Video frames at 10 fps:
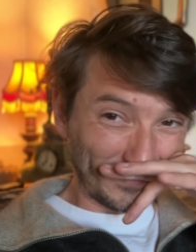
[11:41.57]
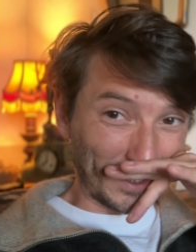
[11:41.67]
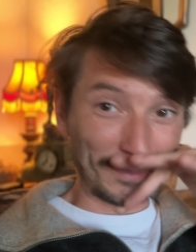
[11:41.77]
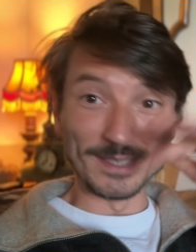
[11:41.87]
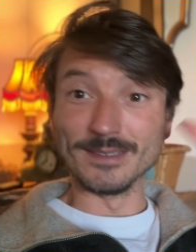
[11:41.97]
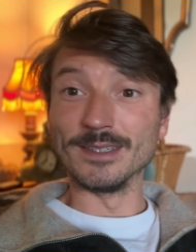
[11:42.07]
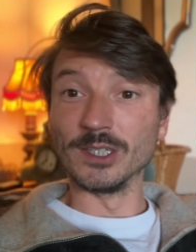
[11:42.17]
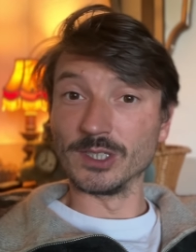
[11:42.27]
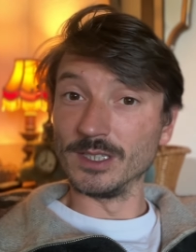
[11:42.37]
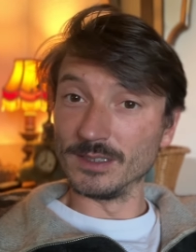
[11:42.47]
I mean,
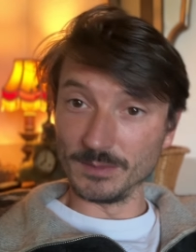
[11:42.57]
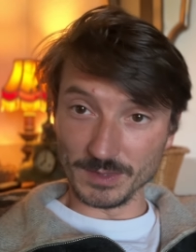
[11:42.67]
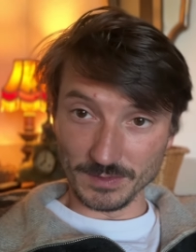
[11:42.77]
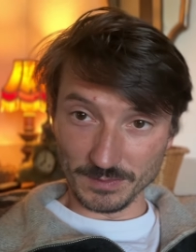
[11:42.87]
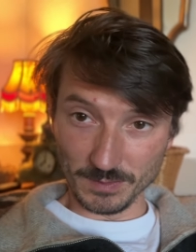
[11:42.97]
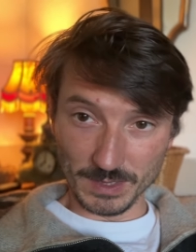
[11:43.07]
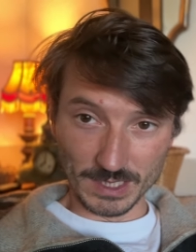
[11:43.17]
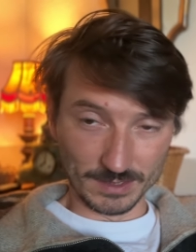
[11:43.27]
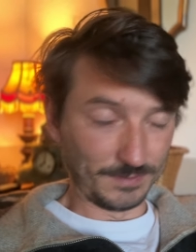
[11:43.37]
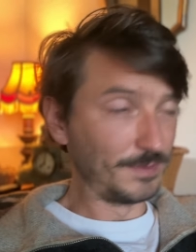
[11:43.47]
there's still some stuff to be
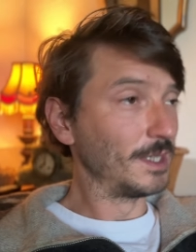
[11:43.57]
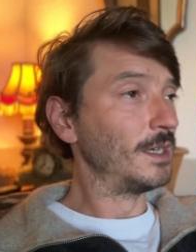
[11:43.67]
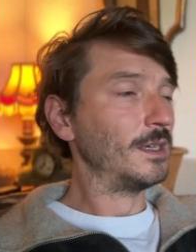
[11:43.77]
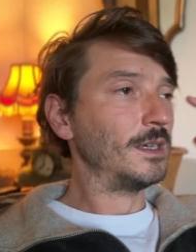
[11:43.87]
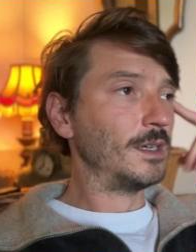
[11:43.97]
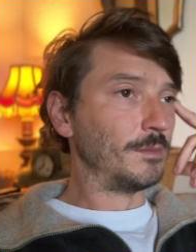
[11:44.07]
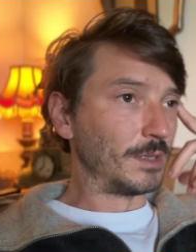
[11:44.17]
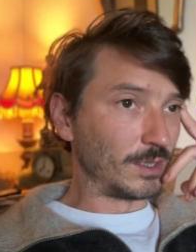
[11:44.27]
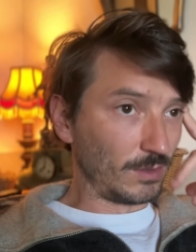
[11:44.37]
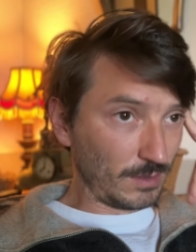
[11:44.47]
done,
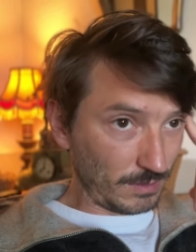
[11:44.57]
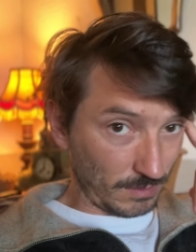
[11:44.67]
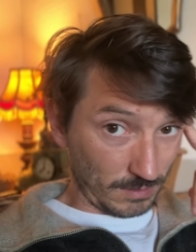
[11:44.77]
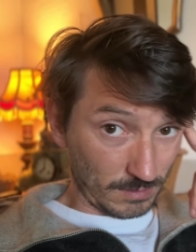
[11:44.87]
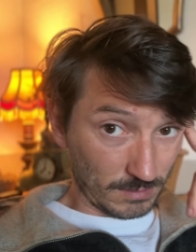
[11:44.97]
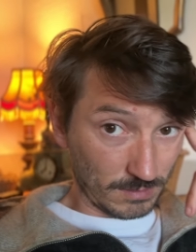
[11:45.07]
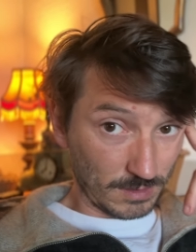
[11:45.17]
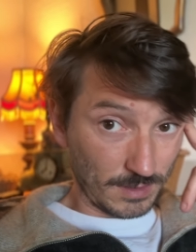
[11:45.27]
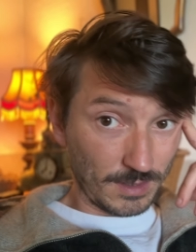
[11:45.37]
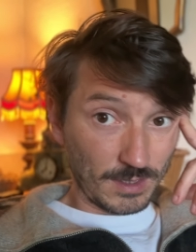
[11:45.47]
but all in all,
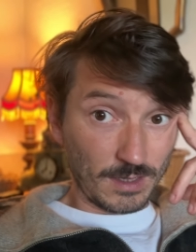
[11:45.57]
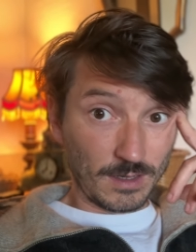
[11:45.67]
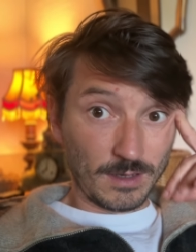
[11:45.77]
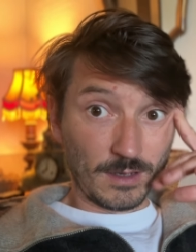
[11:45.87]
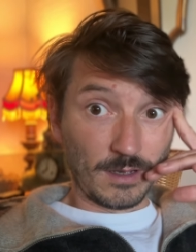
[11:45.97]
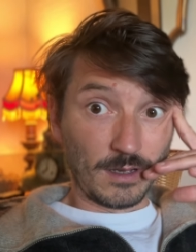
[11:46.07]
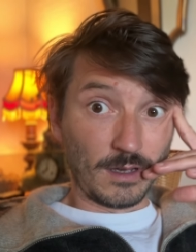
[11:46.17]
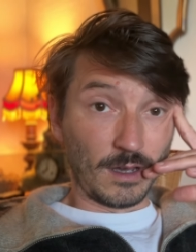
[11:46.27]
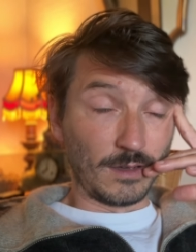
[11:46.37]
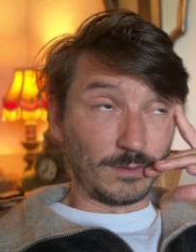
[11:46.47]

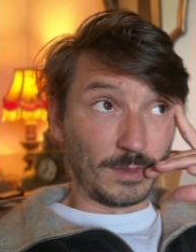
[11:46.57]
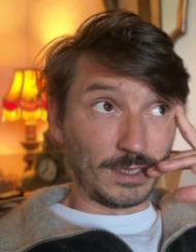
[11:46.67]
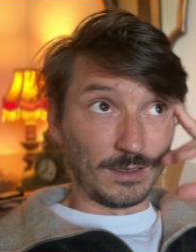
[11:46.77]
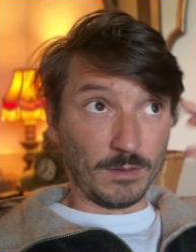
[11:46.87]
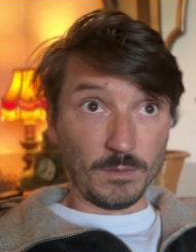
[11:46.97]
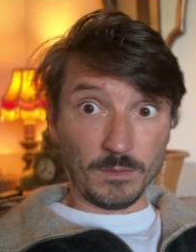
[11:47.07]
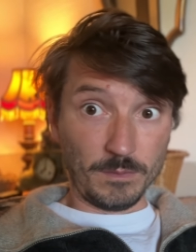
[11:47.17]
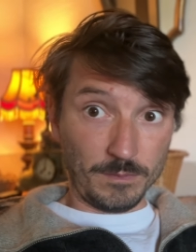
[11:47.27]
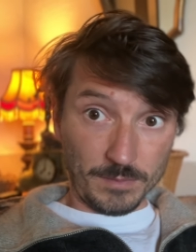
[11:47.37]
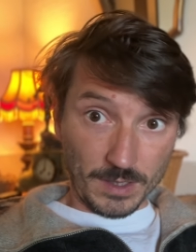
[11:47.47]
I've made the
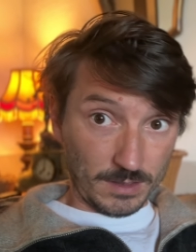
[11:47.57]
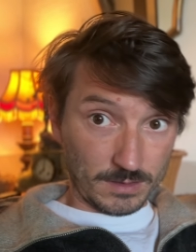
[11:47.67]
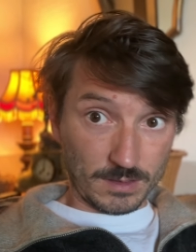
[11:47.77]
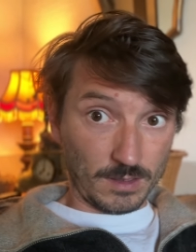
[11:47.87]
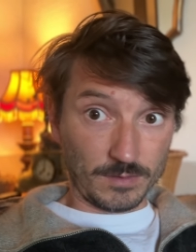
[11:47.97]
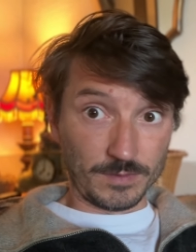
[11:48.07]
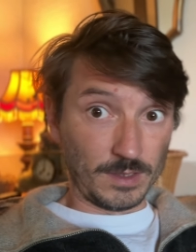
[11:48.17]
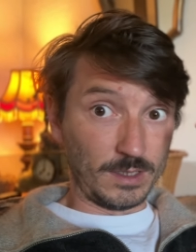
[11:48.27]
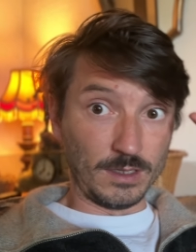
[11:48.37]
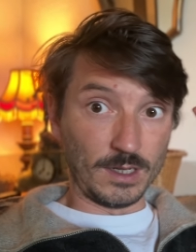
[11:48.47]
big stuff
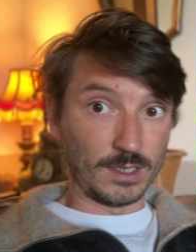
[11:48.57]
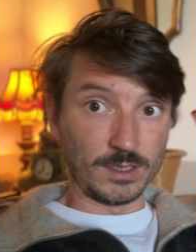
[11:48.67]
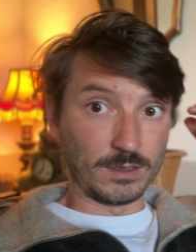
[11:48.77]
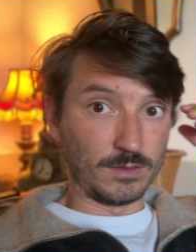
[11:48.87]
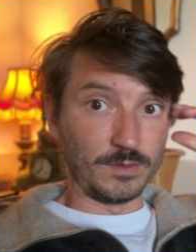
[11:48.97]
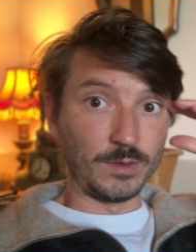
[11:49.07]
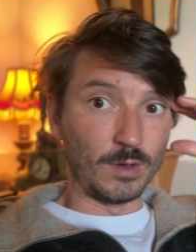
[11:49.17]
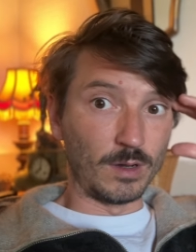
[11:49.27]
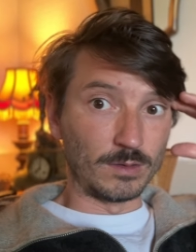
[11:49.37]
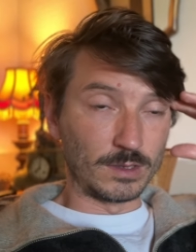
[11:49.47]
in like just a few
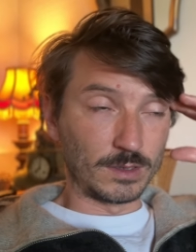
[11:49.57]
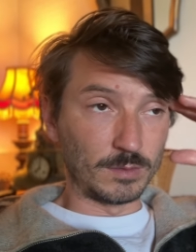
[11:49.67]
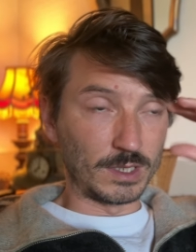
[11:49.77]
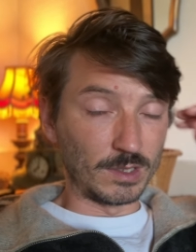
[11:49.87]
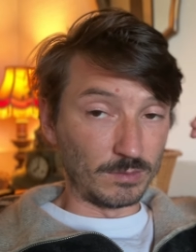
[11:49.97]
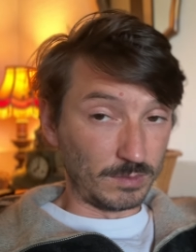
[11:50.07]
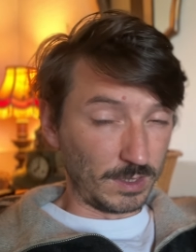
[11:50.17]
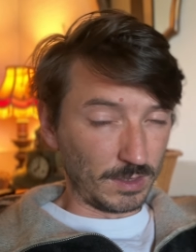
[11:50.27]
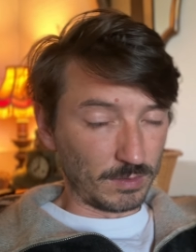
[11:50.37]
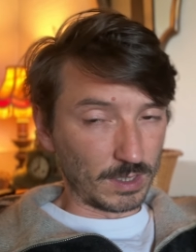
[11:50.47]
hours, but I
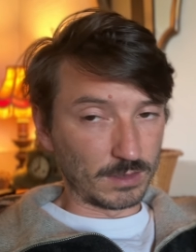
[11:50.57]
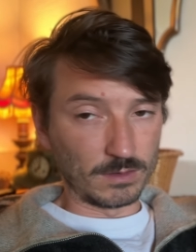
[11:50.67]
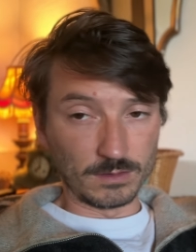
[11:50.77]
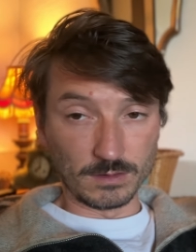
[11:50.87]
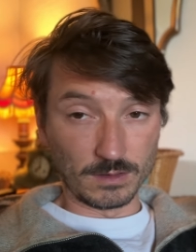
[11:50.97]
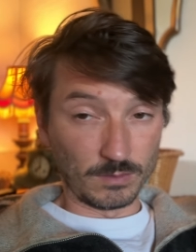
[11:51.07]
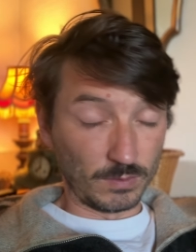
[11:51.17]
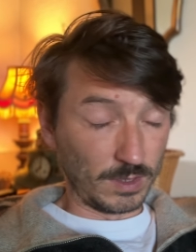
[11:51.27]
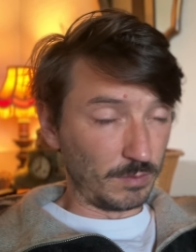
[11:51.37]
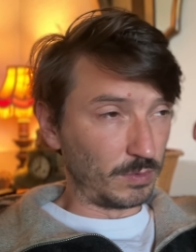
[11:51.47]
really cracked on and I
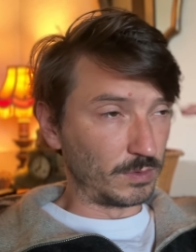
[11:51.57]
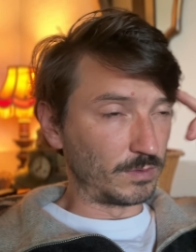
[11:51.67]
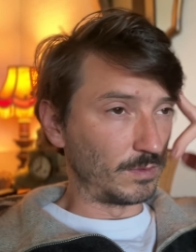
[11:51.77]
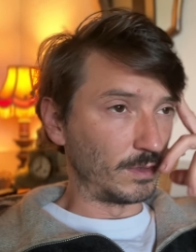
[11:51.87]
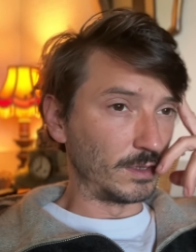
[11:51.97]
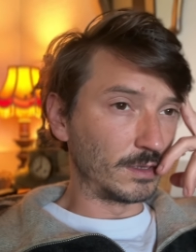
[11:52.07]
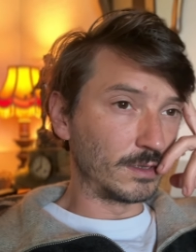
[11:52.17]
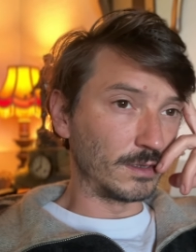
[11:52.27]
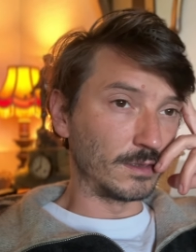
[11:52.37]
really pushed for it.